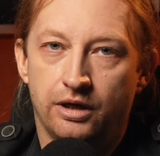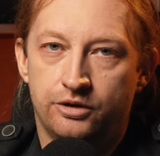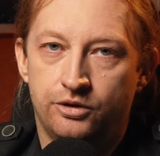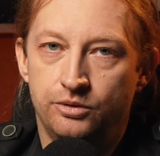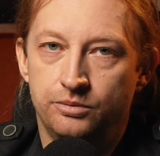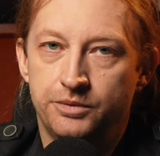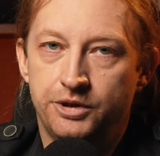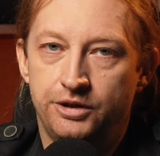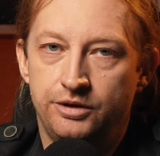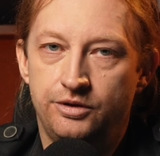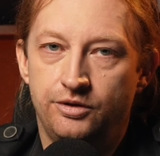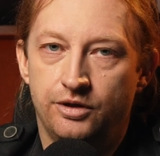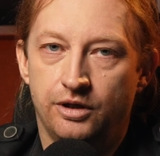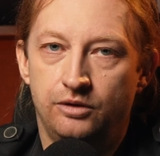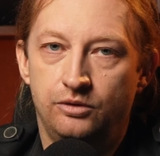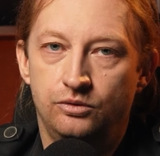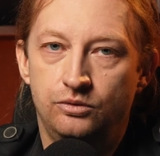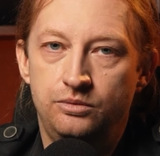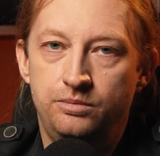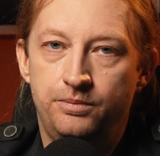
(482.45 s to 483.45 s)
a human in the
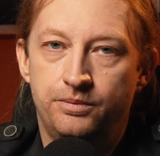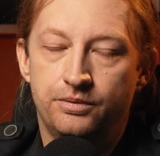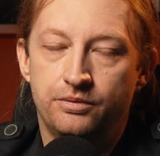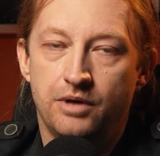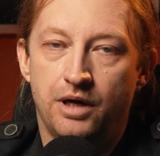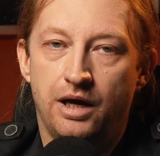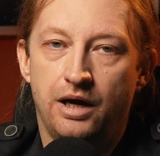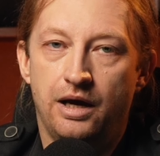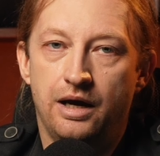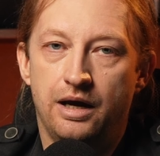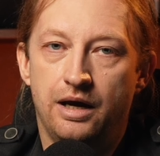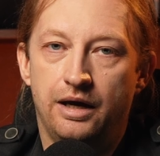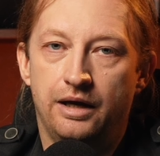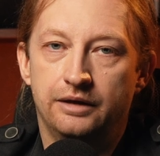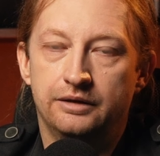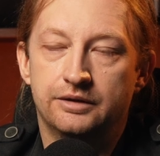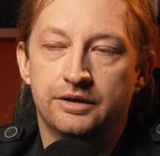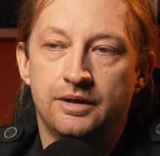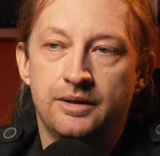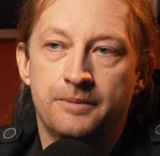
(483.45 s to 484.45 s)
loop,
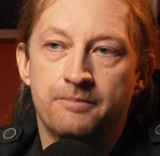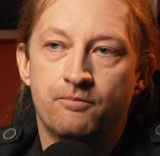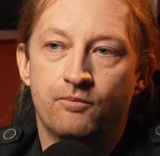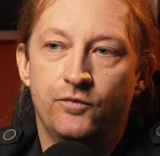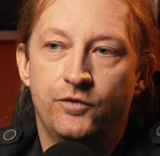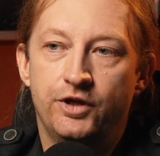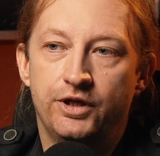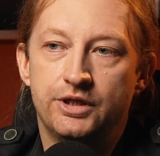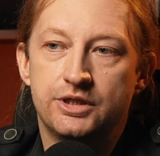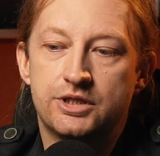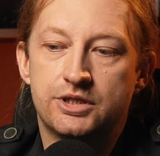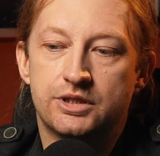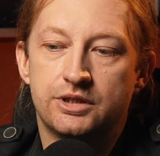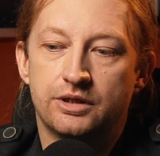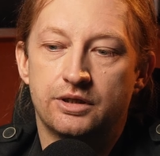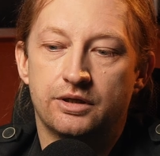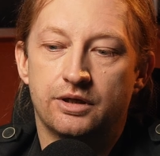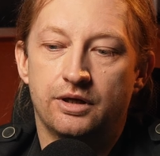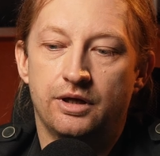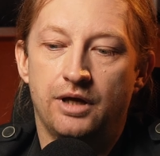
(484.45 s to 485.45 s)
and this
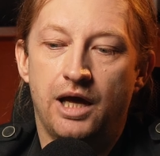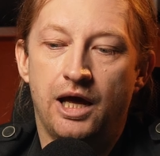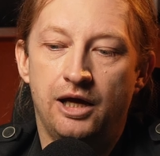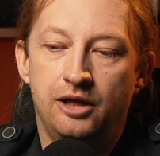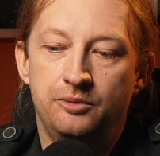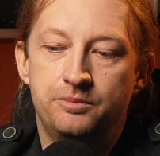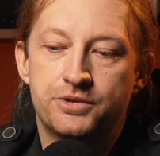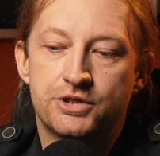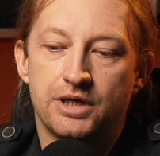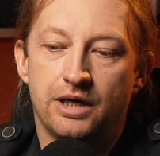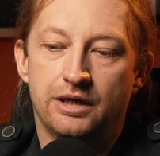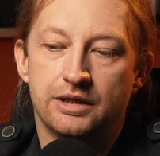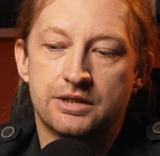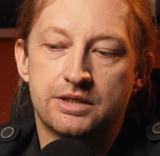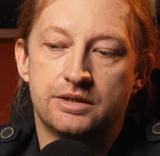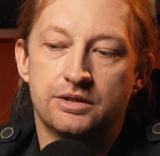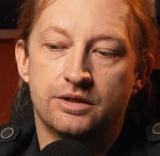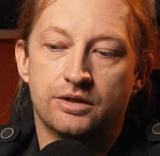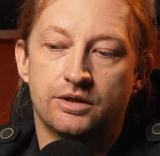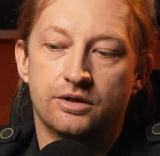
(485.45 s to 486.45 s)
helps
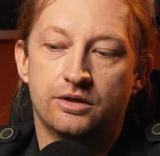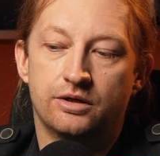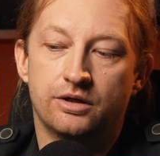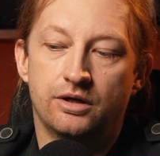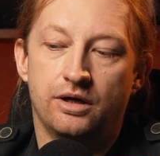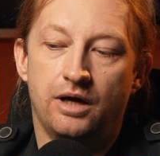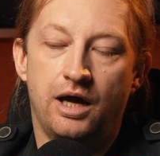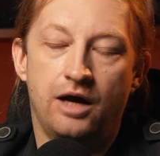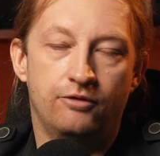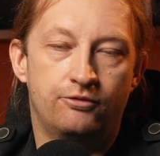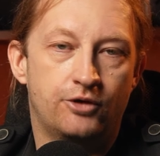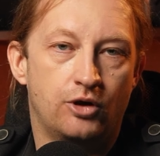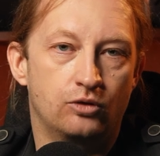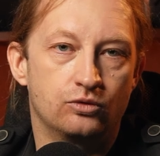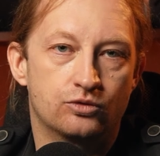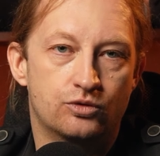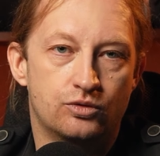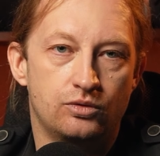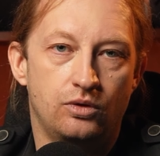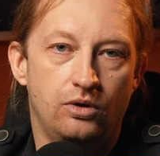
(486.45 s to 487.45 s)
us have
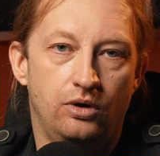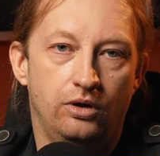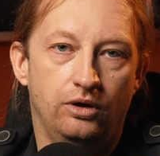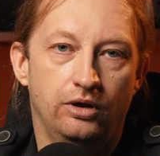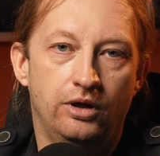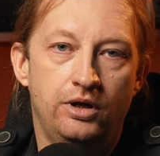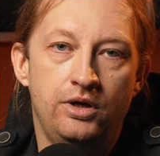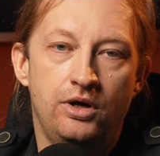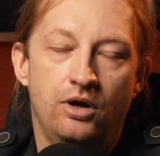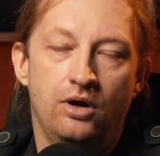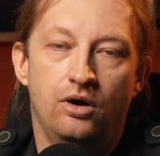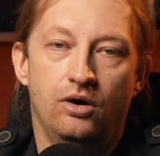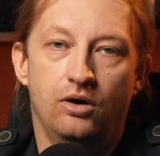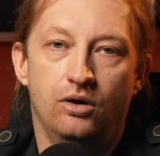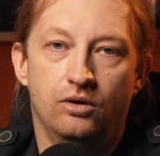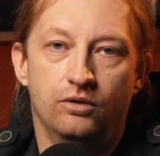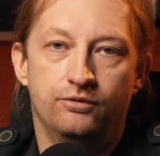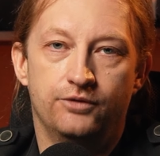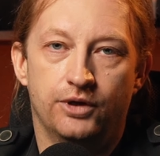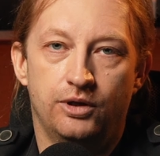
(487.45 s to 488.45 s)
control
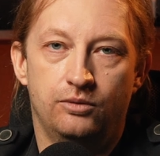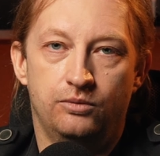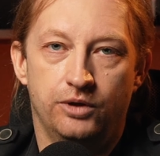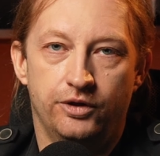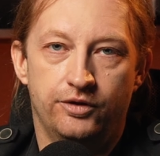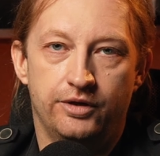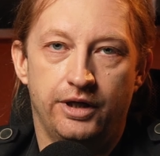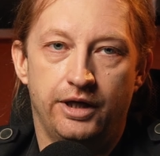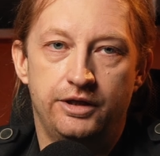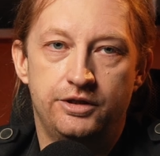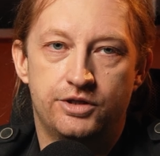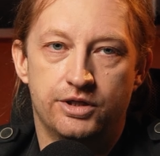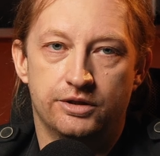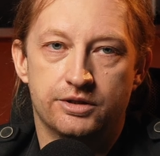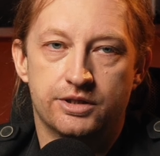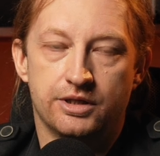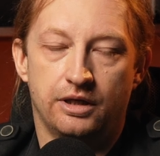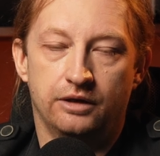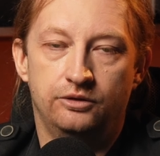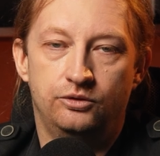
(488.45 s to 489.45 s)
over what the
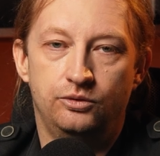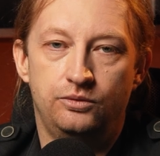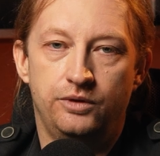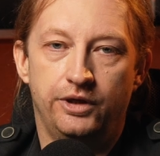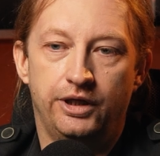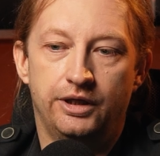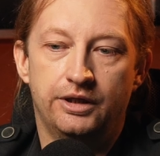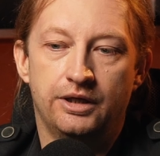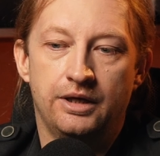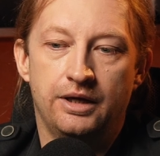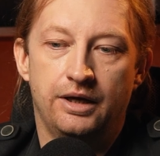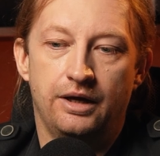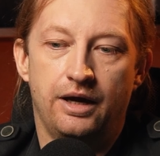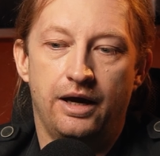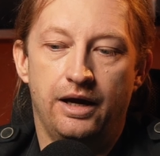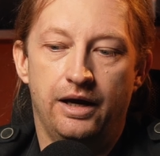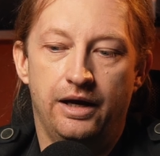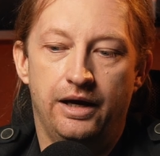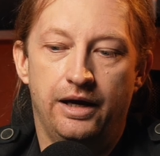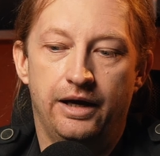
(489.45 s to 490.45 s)
agents are doing
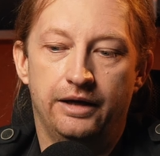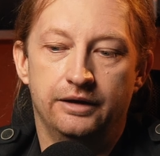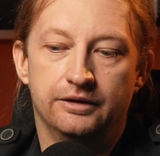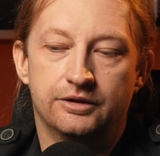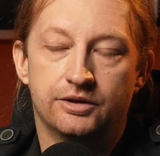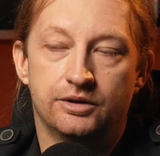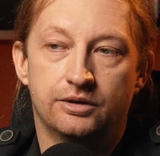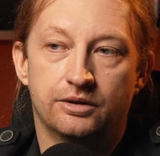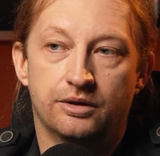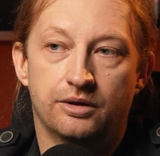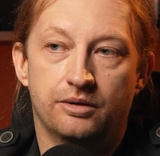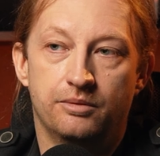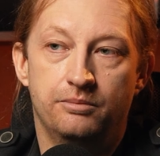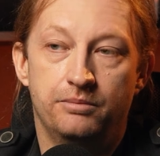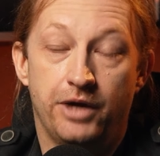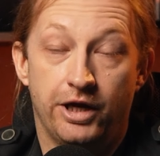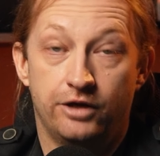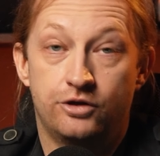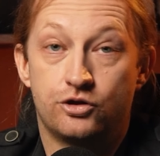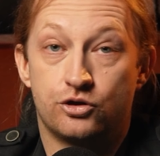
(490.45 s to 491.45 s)
and
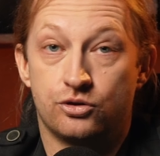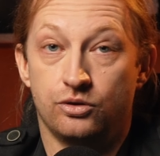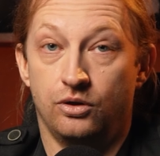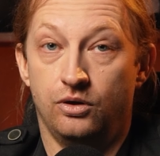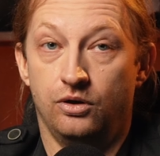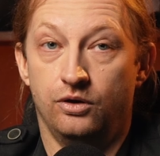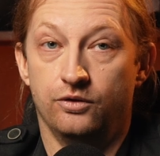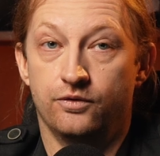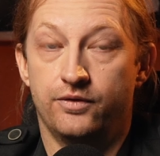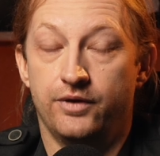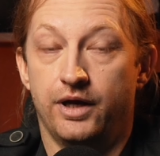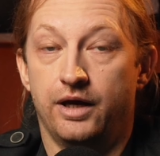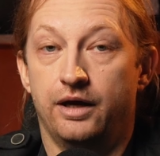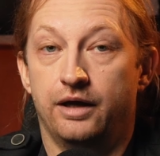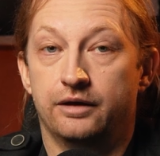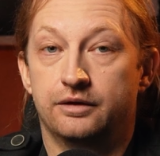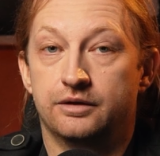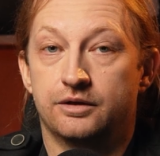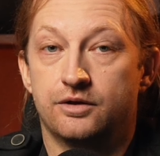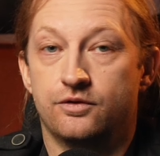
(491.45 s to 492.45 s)
make sure
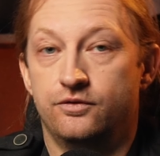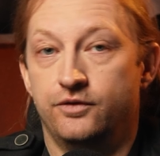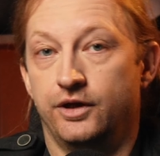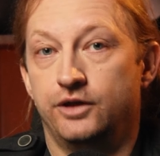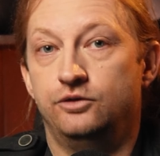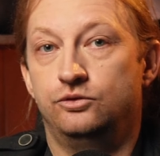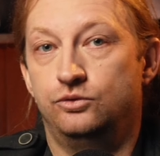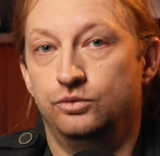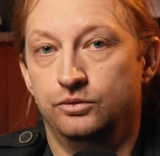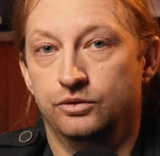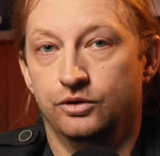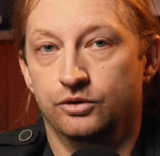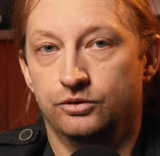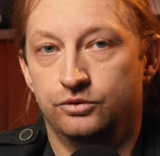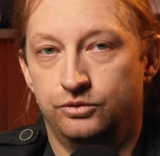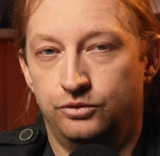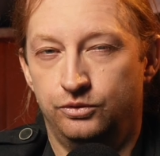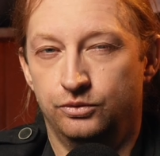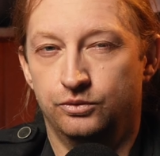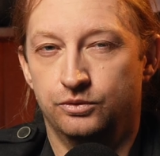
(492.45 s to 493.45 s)
that they do
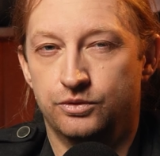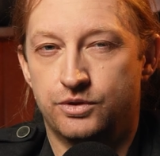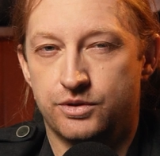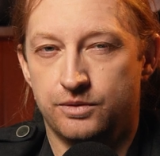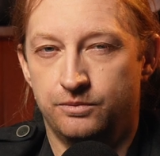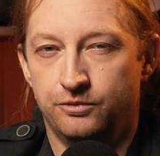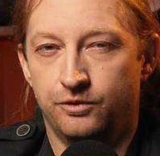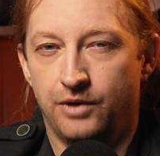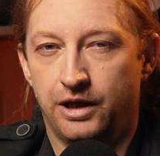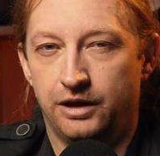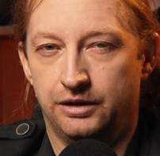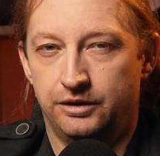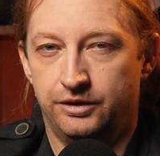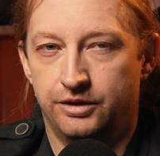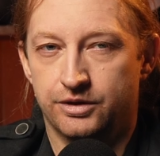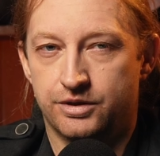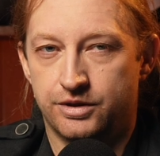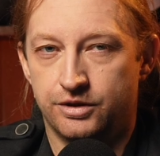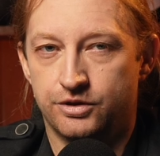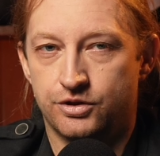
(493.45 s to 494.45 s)
not do some wild
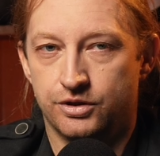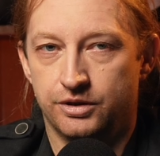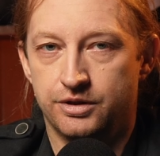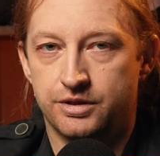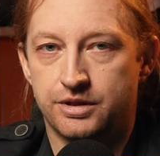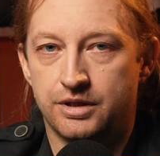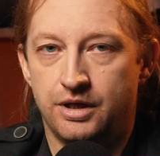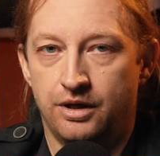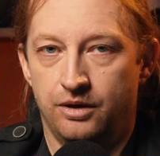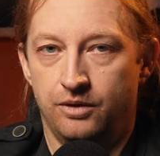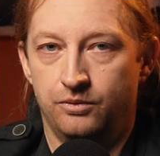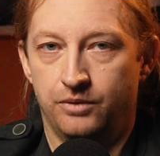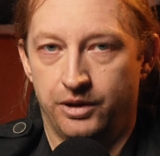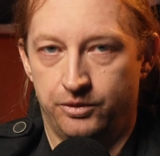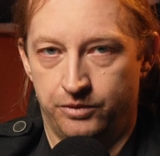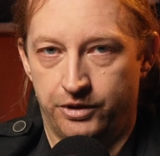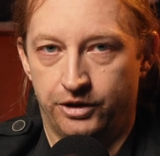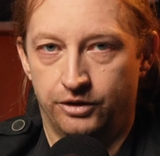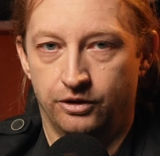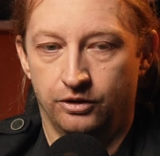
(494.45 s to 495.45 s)
decisions
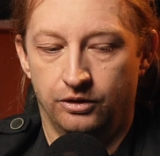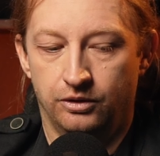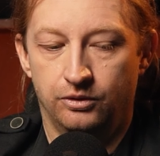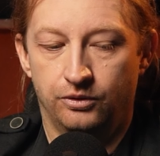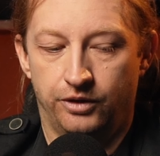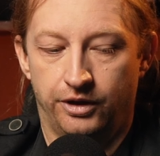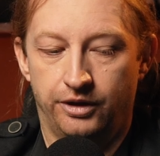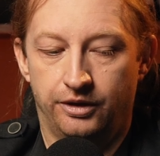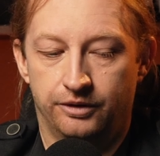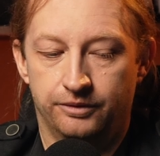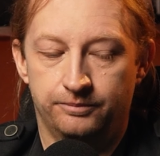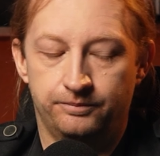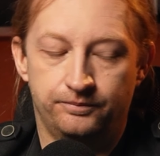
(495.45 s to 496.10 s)
when we're not looking.